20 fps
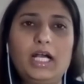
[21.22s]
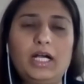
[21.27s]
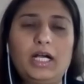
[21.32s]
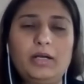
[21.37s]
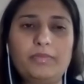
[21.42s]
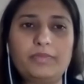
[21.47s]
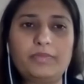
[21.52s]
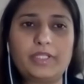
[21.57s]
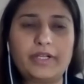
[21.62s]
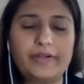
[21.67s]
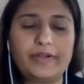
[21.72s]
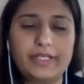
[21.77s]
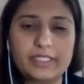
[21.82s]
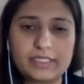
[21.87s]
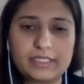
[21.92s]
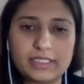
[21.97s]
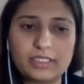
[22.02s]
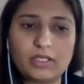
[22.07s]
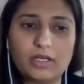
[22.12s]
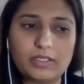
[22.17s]
Um, there
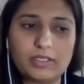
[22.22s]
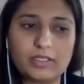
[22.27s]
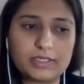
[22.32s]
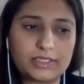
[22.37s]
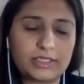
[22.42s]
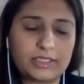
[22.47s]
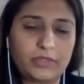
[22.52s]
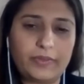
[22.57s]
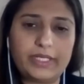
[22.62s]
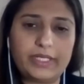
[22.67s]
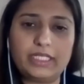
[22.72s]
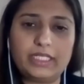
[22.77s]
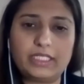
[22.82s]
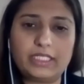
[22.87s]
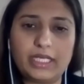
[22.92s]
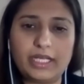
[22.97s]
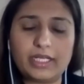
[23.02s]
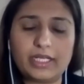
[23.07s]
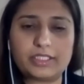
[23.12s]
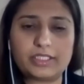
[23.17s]
isn't also any
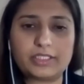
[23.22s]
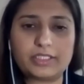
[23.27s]
data